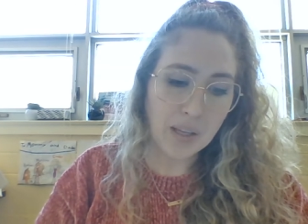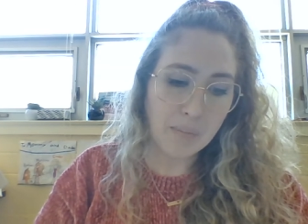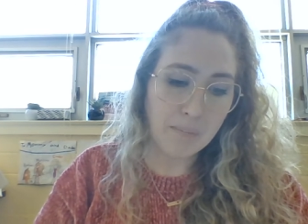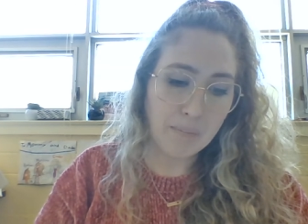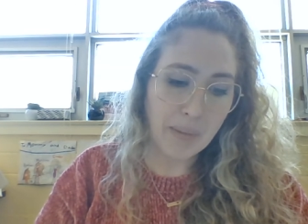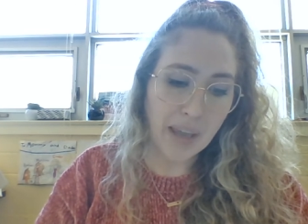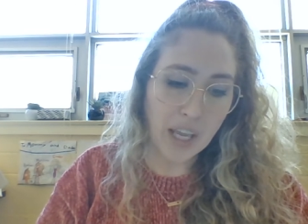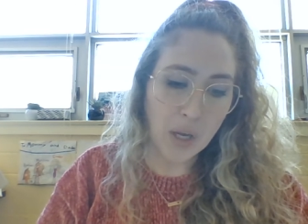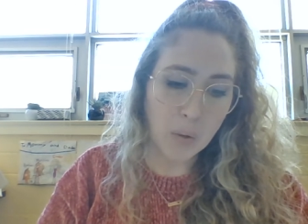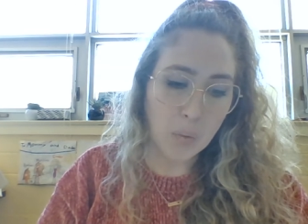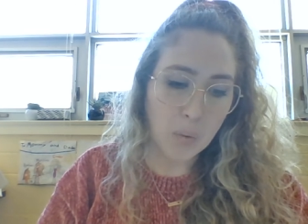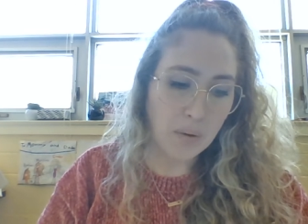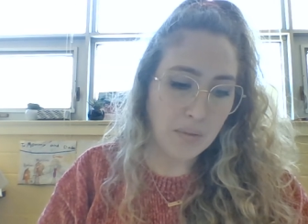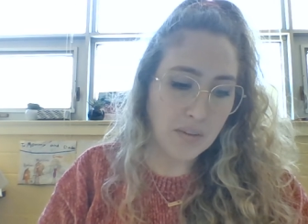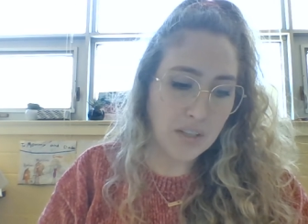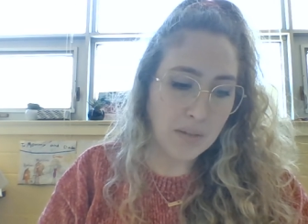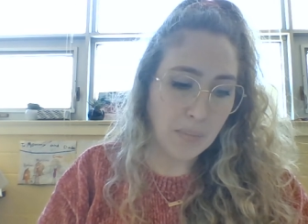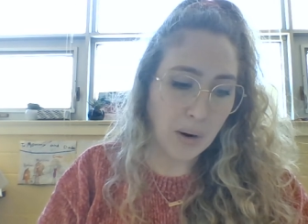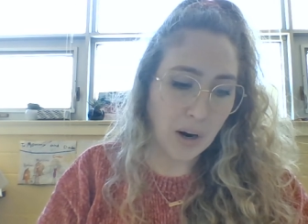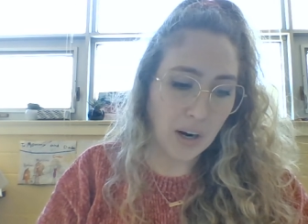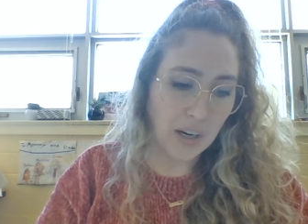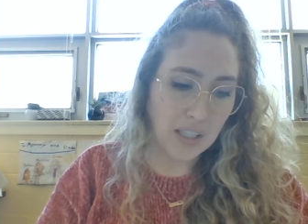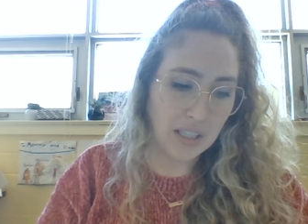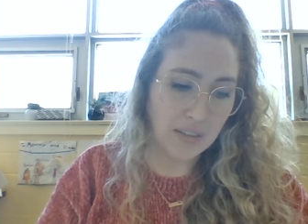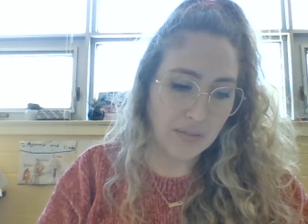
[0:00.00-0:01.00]
Beowulf's
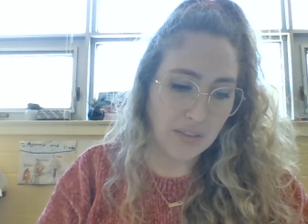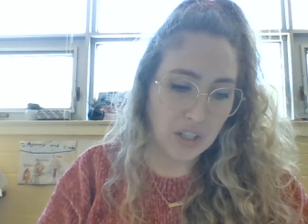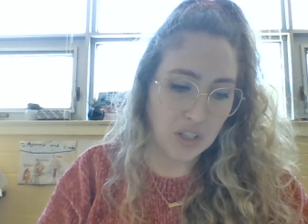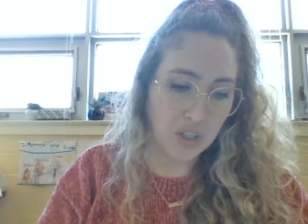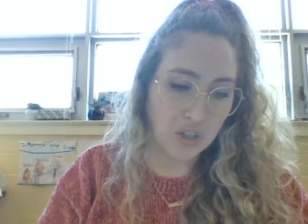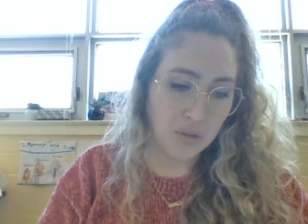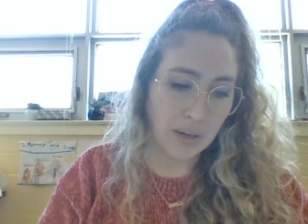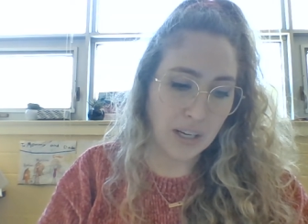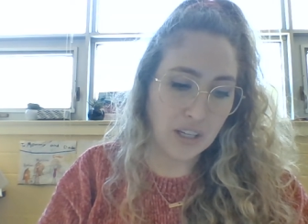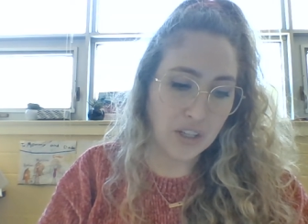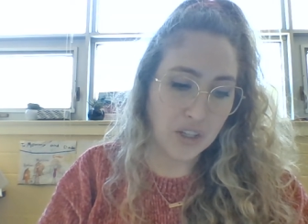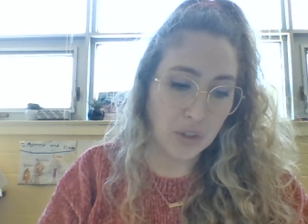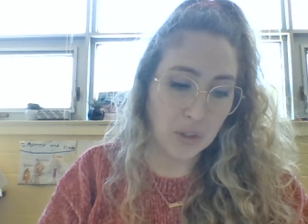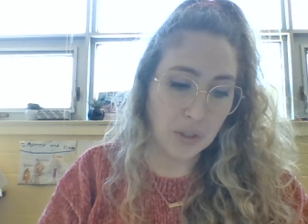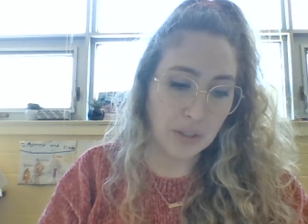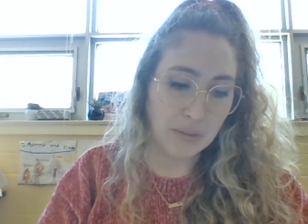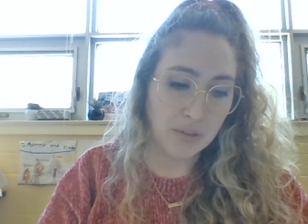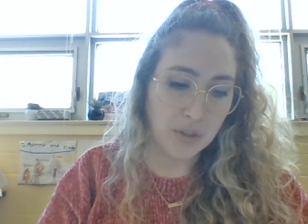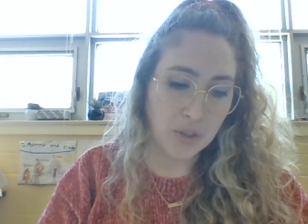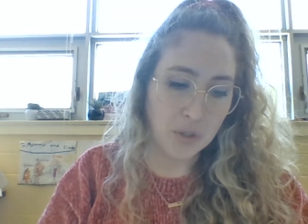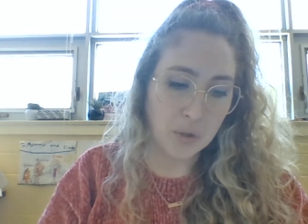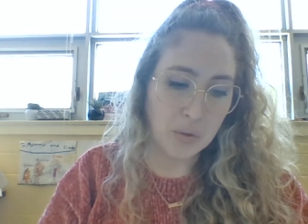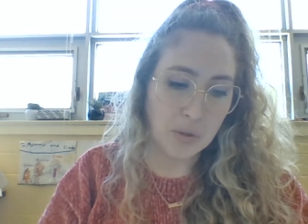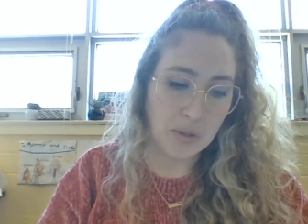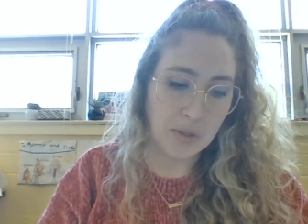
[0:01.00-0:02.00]
part of the treasure of
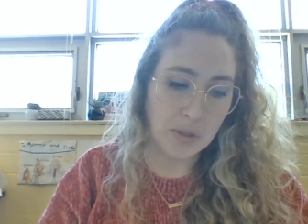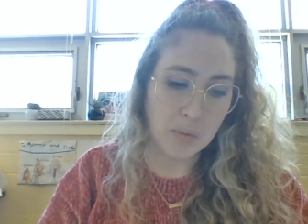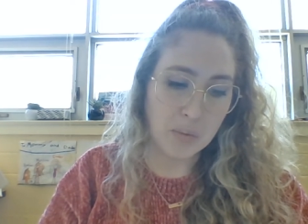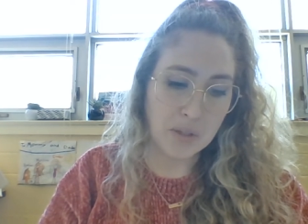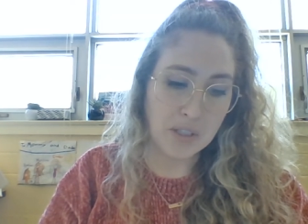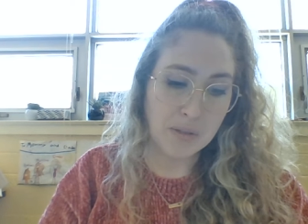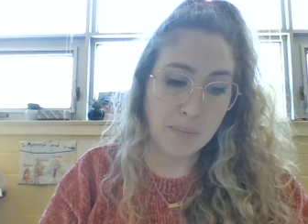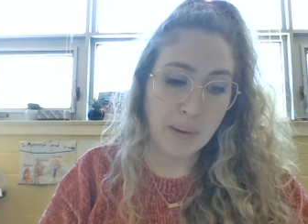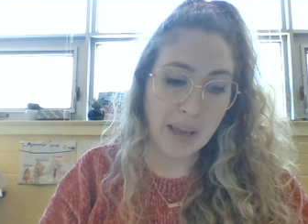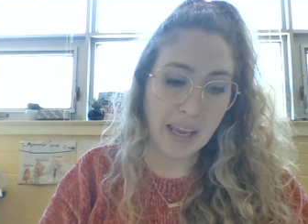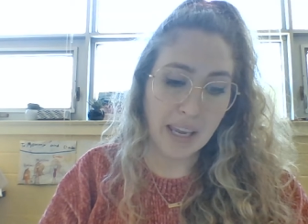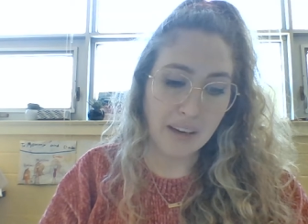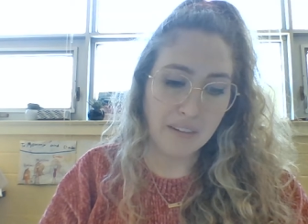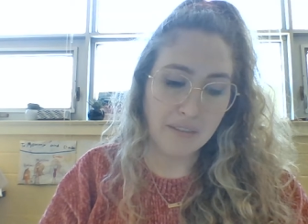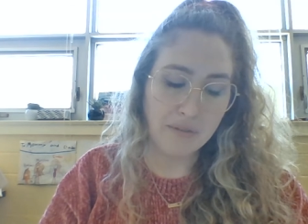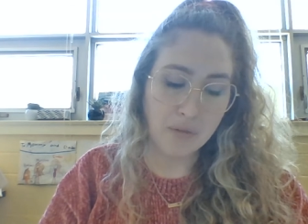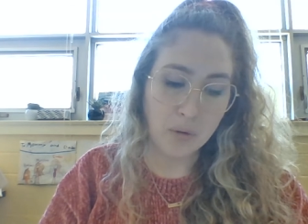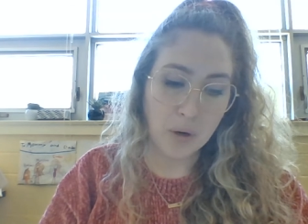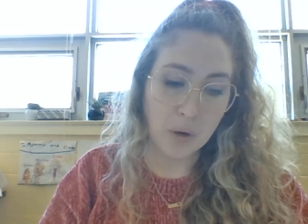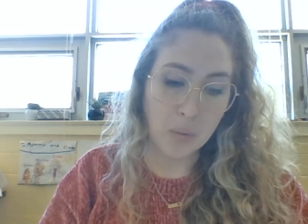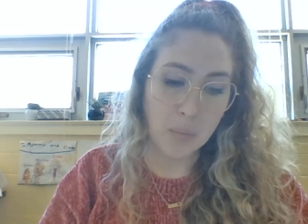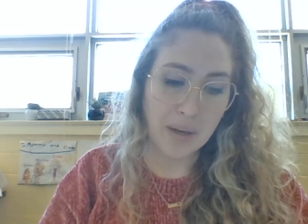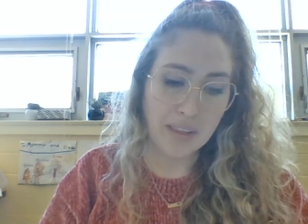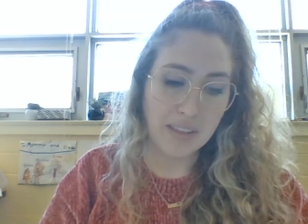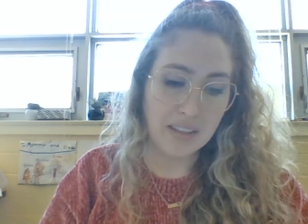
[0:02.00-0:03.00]
jewels was paid
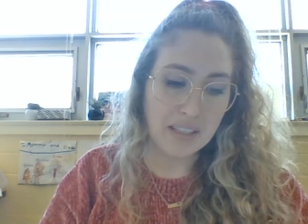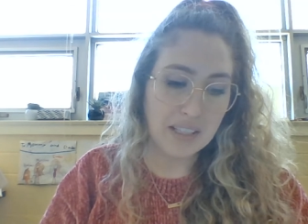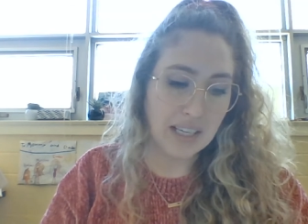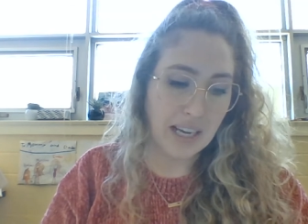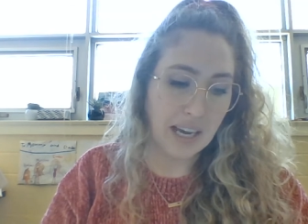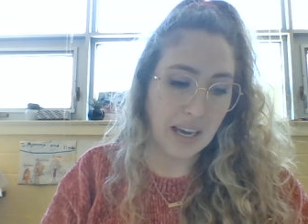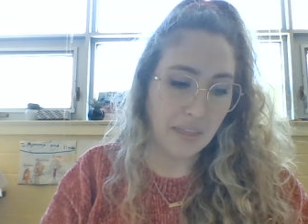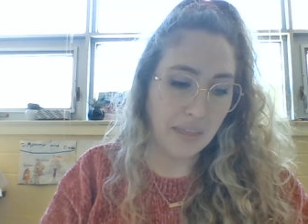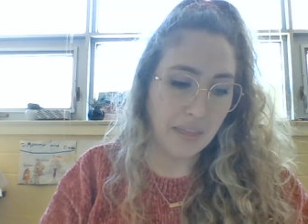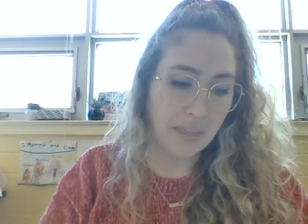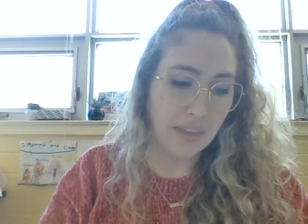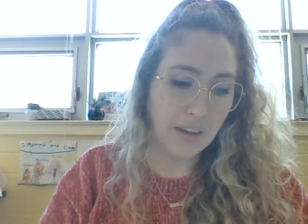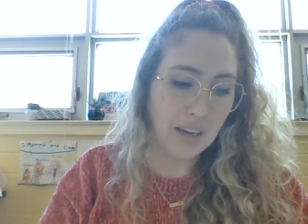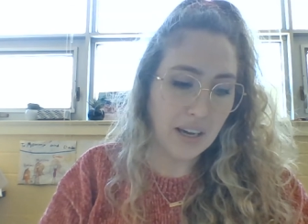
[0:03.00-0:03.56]
for with death.